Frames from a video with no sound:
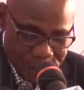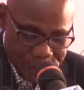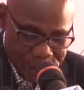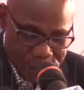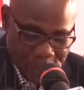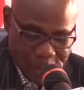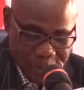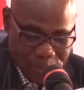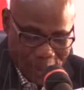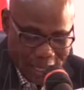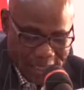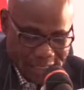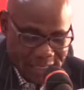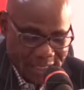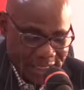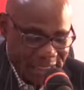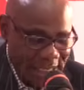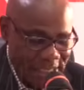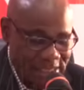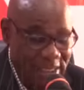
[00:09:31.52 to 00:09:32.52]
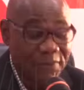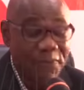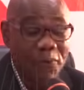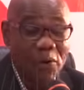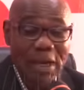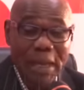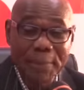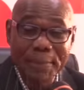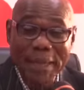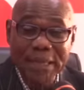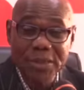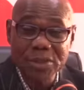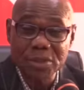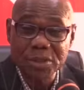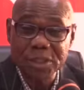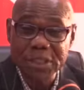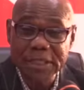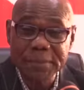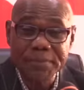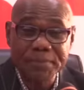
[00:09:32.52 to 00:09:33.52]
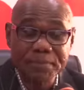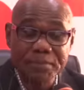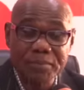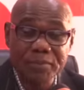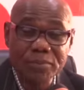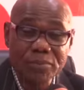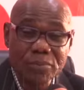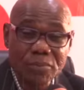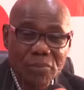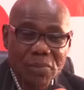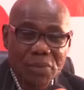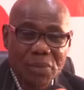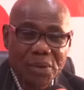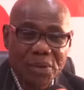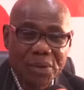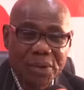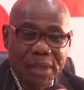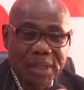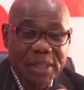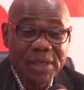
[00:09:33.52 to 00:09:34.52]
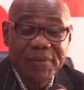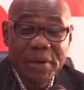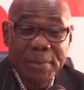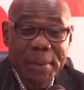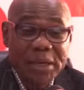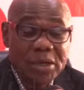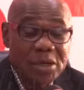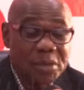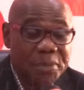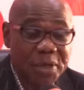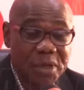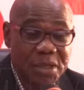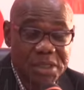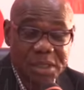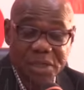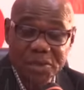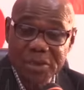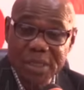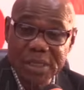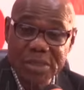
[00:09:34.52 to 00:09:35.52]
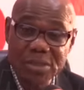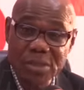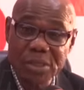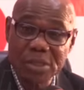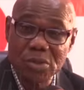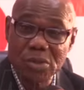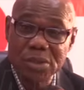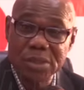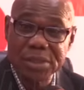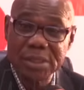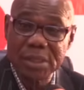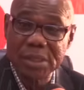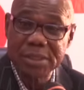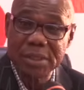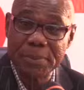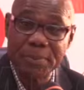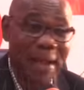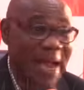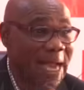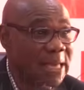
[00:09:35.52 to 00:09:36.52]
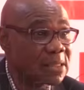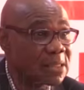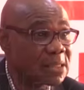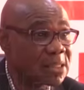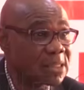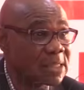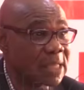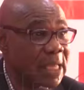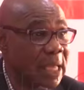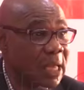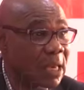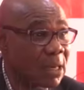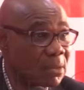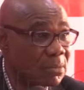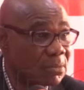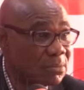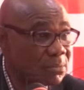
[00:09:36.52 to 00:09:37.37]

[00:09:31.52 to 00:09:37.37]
So his party leaders have all abandoned him. And they've abandoned him because they know that it's a bad sell.